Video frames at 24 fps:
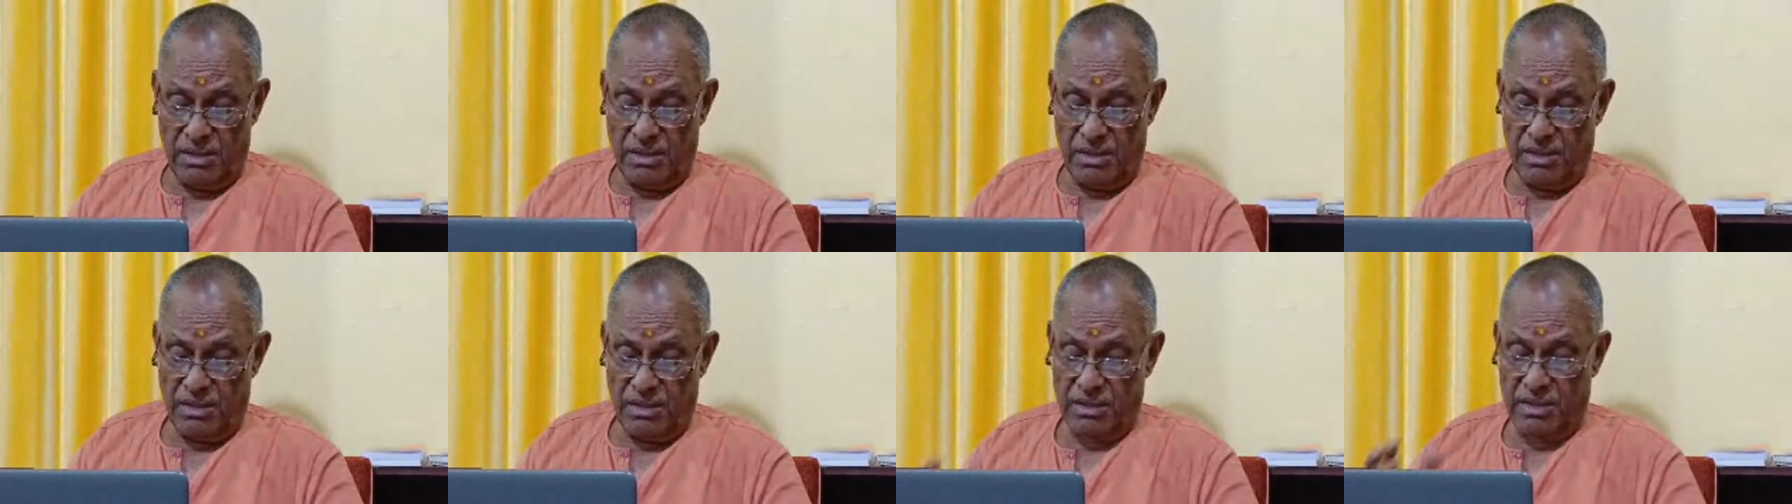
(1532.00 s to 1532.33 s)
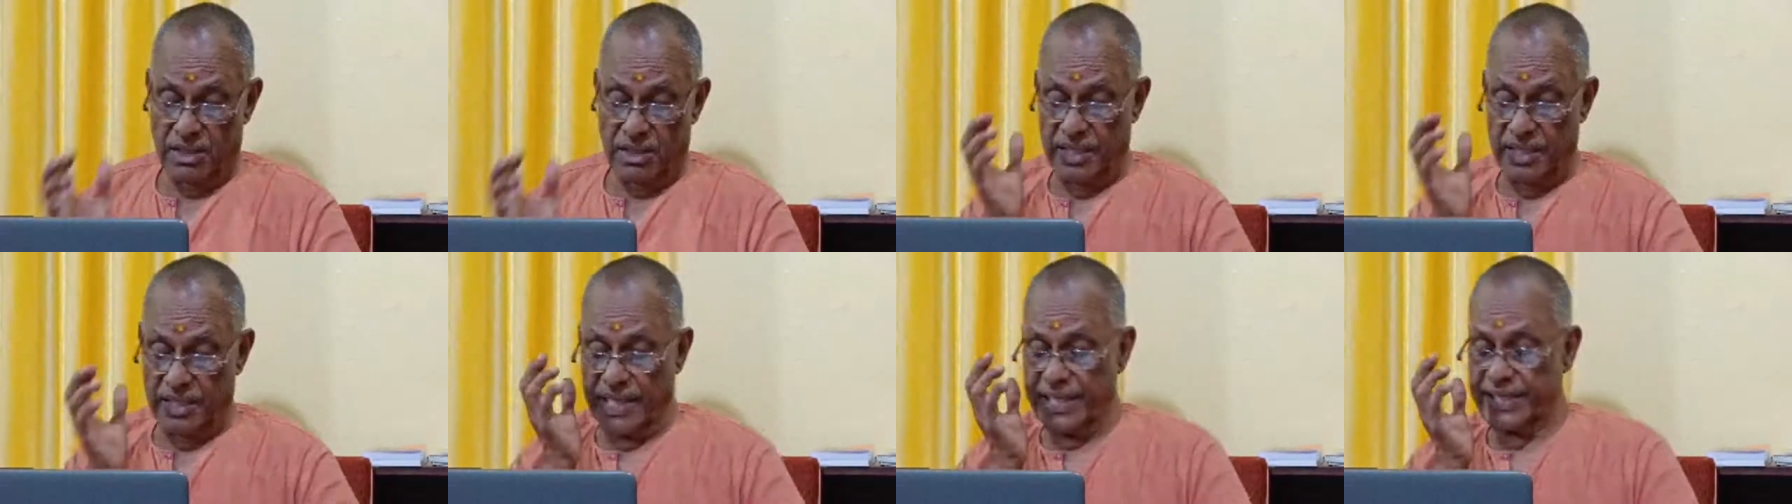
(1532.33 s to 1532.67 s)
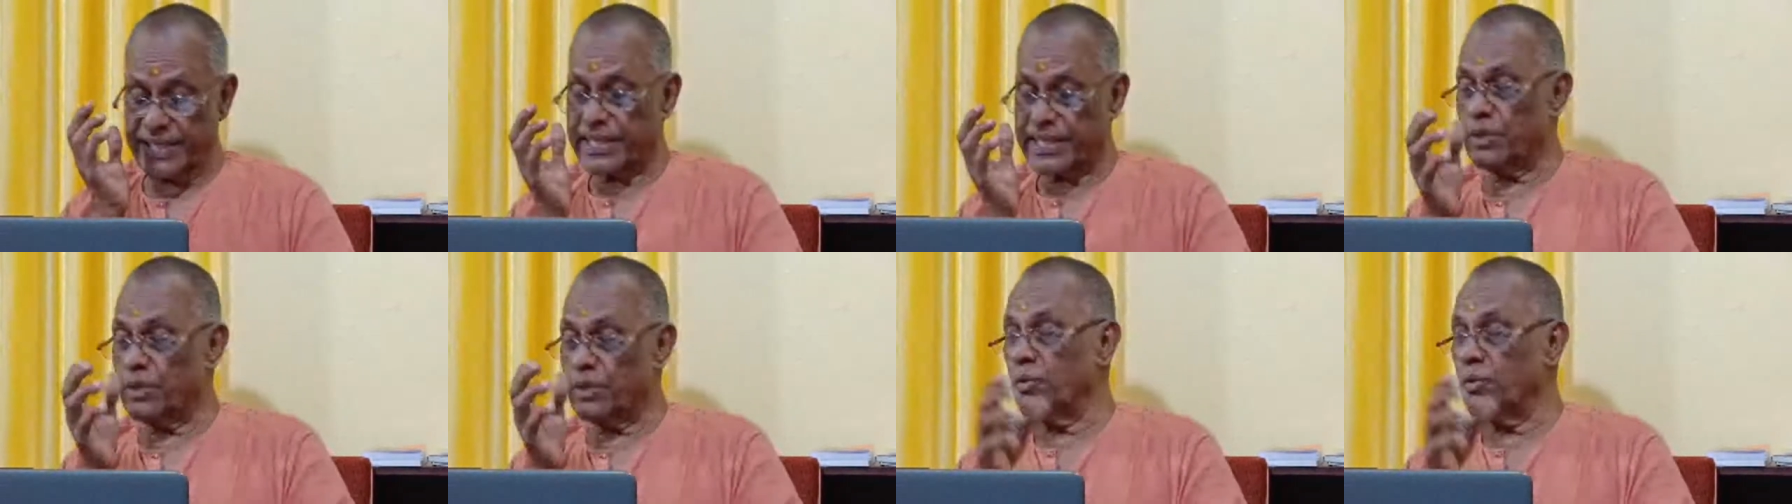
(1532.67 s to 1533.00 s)

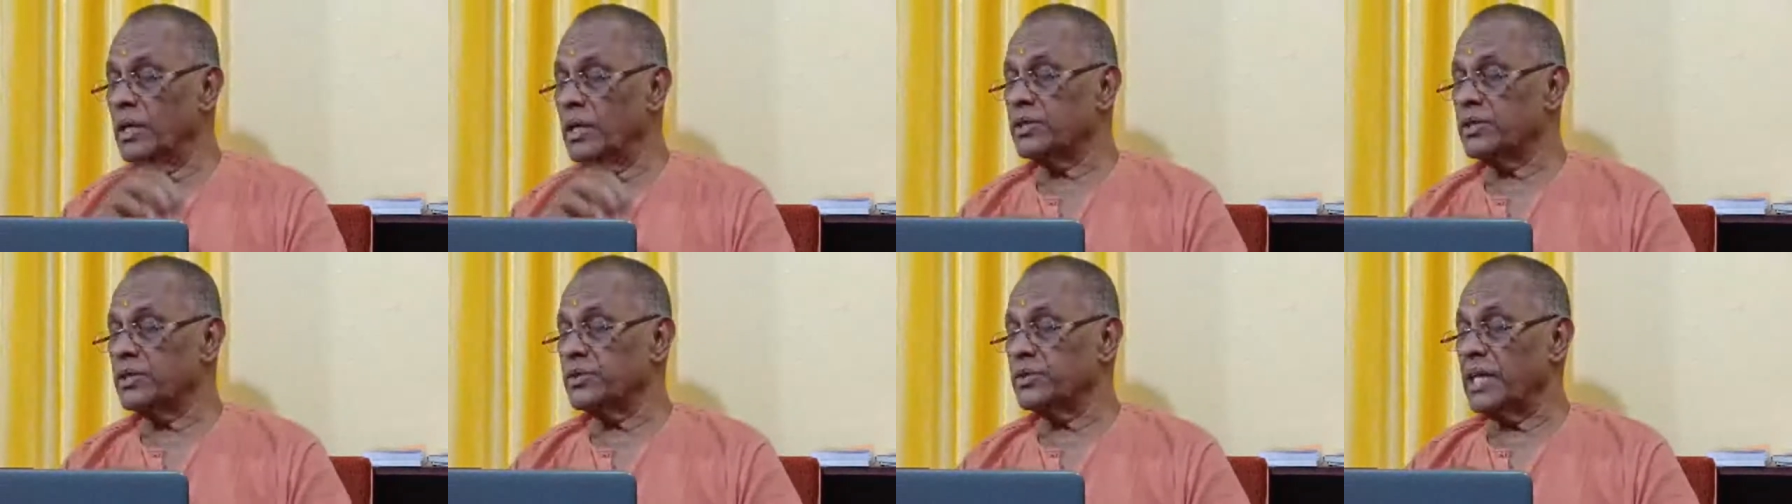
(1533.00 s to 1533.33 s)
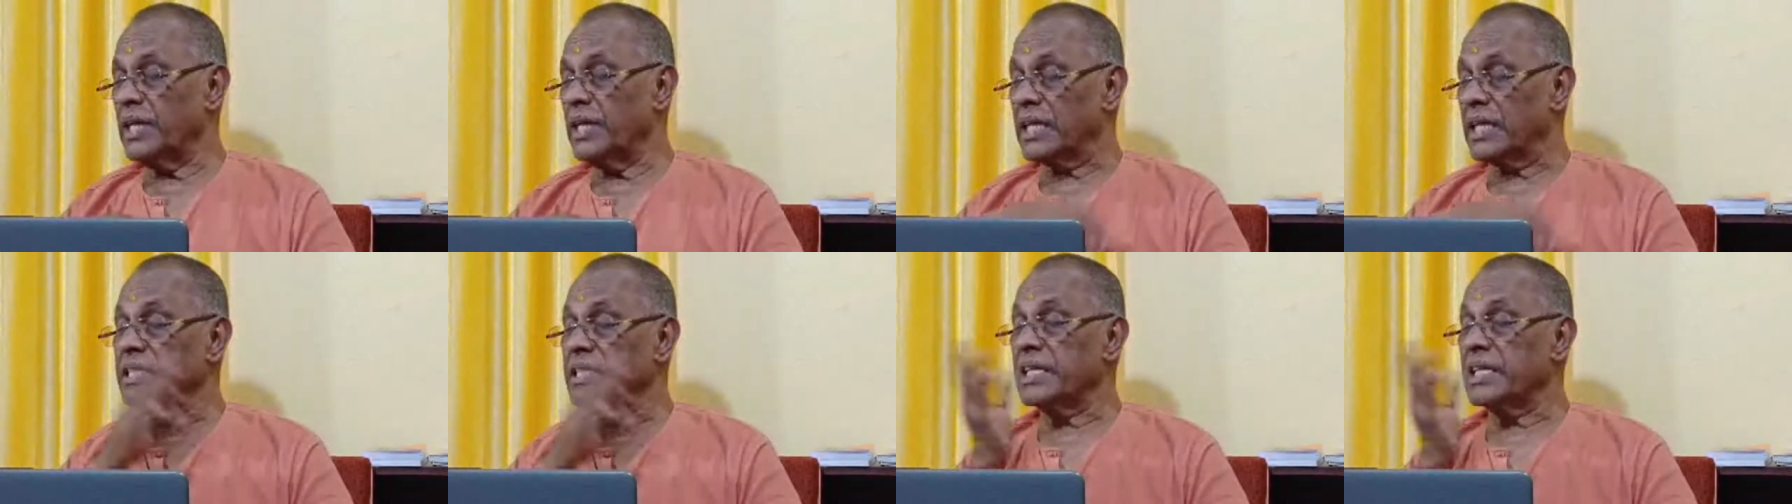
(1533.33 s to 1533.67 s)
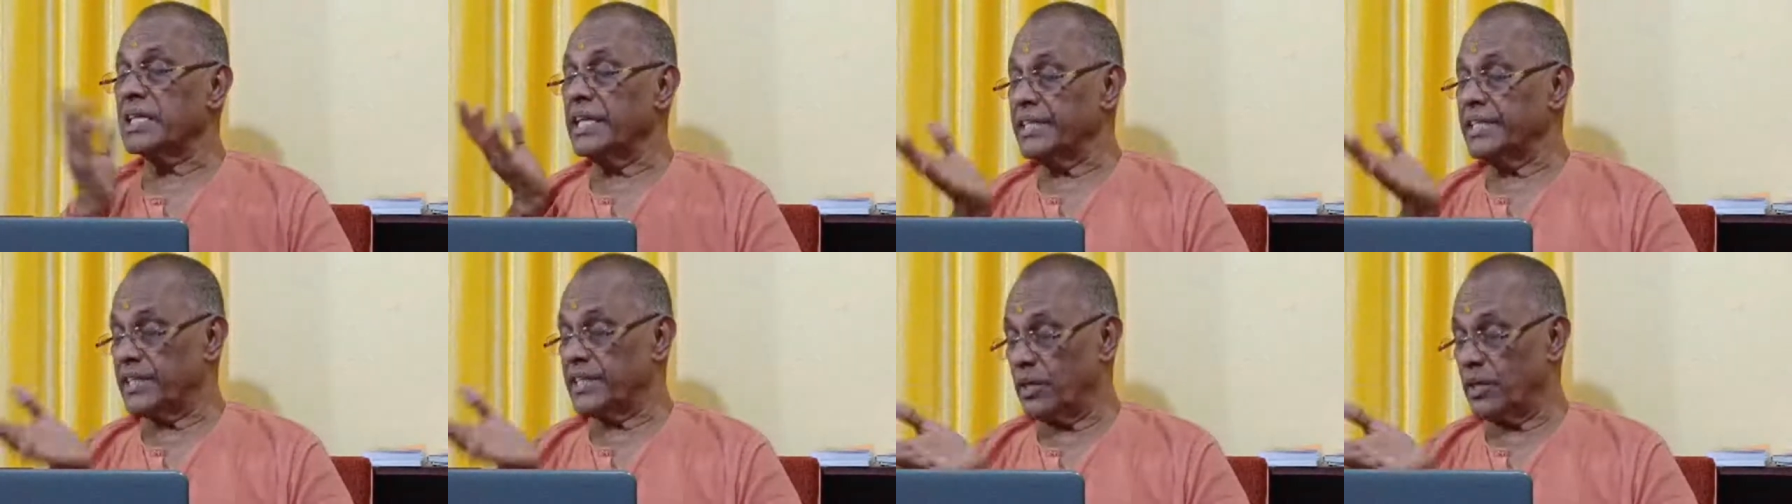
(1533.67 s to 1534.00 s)
Created world to the
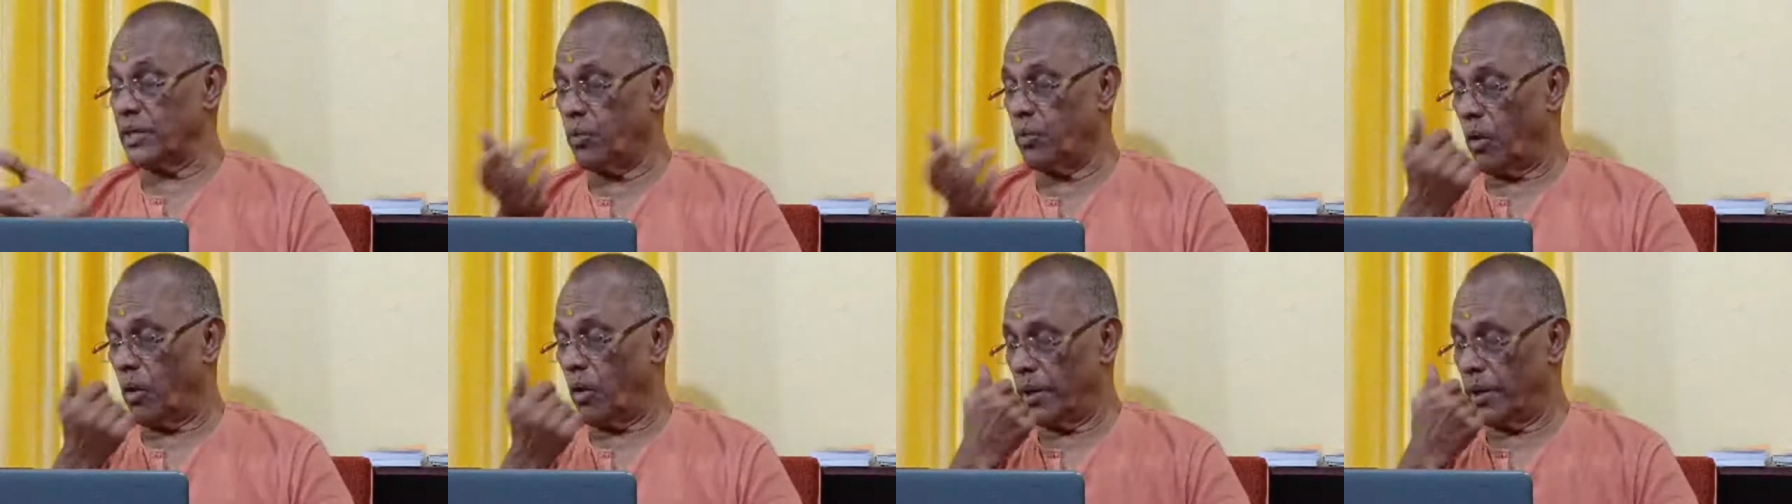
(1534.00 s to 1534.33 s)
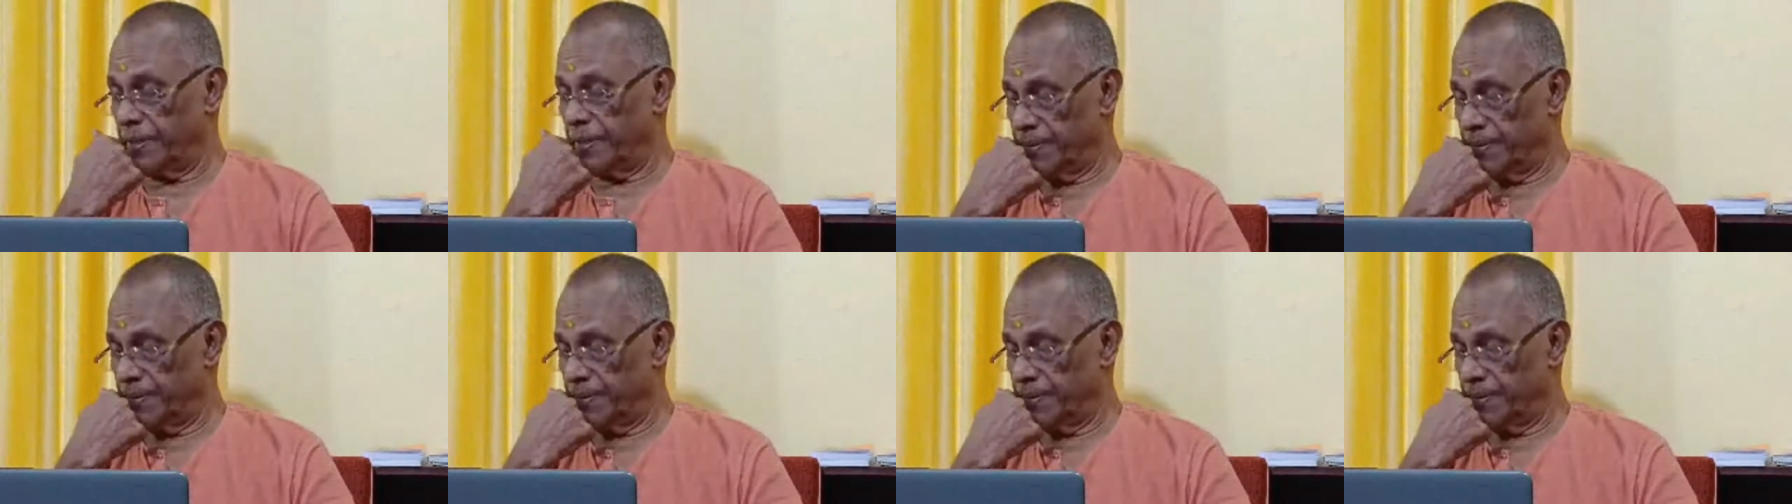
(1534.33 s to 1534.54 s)
uncreated void,